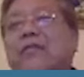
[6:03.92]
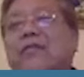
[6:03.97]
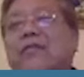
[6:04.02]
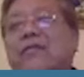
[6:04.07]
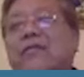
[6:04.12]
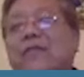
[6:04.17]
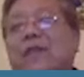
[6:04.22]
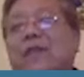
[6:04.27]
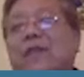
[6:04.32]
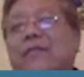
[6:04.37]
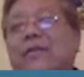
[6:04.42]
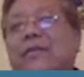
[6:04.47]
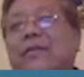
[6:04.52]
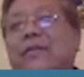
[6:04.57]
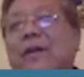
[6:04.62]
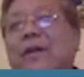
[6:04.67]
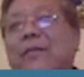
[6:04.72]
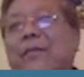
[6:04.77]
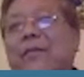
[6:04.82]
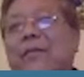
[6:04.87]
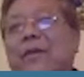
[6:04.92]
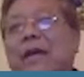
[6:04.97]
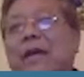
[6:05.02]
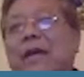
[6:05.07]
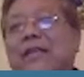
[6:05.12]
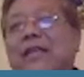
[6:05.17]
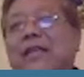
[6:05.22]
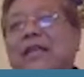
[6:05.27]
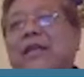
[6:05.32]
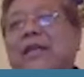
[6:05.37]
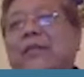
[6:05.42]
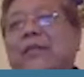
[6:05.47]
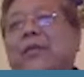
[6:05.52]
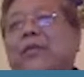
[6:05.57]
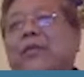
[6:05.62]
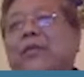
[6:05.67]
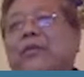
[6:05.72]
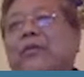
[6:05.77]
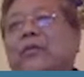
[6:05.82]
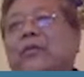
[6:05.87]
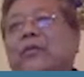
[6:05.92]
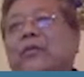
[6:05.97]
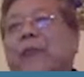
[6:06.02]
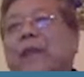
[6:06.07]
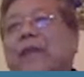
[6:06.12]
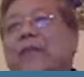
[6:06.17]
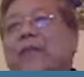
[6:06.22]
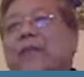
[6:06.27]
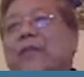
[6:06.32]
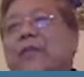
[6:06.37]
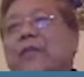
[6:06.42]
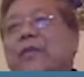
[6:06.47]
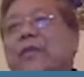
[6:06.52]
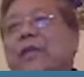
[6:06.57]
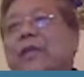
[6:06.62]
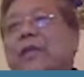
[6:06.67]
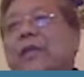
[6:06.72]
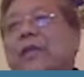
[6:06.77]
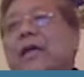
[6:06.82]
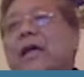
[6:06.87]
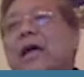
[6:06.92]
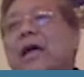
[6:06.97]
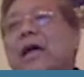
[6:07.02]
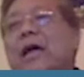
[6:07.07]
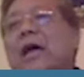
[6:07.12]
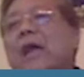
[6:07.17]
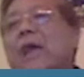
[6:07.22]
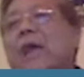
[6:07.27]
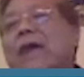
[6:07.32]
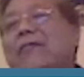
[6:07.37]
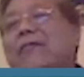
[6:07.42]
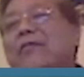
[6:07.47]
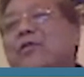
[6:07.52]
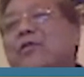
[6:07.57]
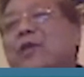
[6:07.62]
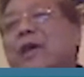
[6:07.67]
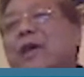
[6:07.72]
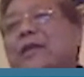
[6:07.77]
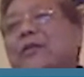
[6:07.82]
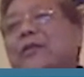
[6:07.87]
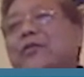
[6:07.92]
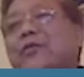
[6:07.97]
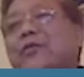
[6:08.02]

from a acidic protein to base protein, we have tried the